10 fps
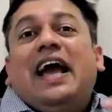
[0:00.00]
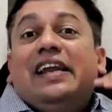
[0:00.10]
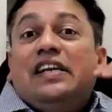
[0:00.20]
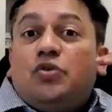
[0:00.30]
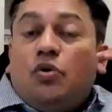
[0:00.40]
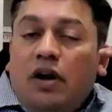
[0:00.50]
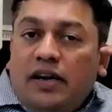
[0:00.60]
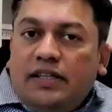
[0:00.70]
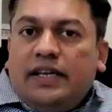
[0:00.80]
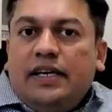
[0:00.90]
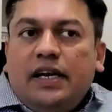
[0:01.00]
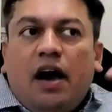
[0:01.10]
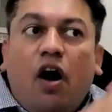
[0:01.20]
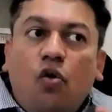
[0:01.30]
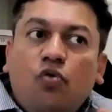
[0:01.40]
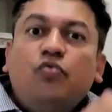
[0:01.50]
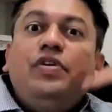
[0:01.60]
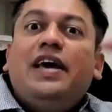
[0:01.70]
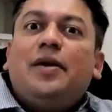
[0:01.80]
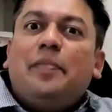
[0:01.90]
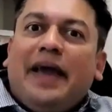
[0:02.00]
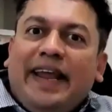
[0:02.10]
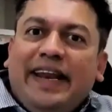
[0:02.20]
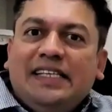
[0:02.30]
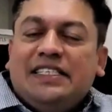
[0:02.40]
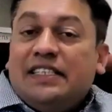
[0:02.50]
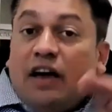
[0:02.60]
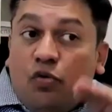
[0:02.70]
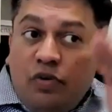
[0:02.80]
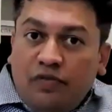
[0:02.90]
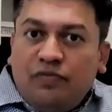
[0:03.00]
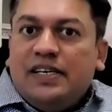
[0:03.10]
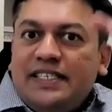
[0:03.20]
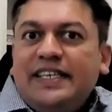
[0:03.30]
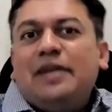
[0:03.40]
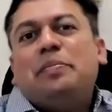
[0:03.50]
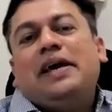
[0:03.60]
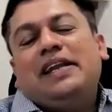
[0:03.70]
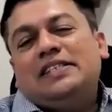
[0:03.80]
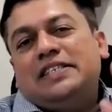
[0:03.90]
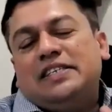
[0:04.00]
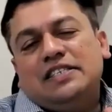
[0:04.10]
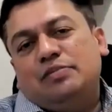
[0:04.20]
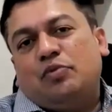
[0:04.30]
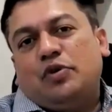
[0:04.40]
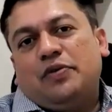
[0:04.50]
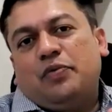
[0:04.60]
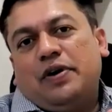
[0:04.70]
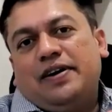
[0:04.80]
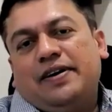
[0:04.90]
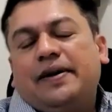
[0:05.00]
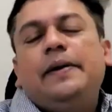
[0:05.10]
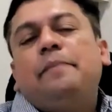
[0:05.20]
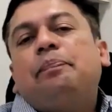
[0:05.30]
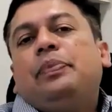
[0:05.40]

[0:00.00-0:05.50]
And it's all at the end how we are managing, how we are facing and managing this important one, right?